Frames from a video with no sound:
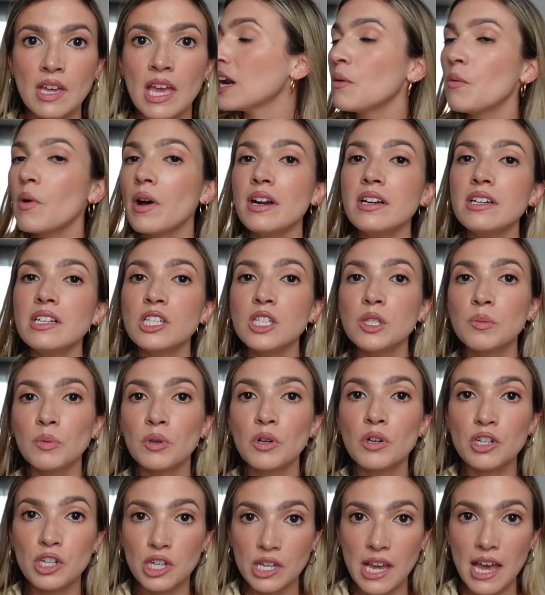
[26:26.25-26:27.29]
And I wanted to
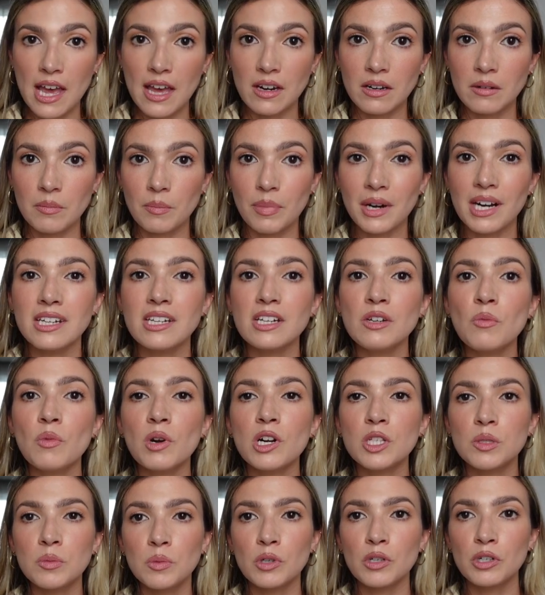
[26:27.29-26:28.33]
splurge again, but I didn't want
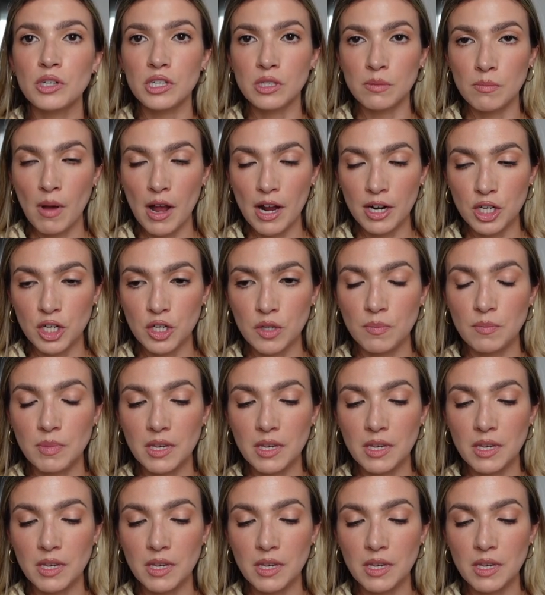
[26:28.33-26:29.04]
to splurge as much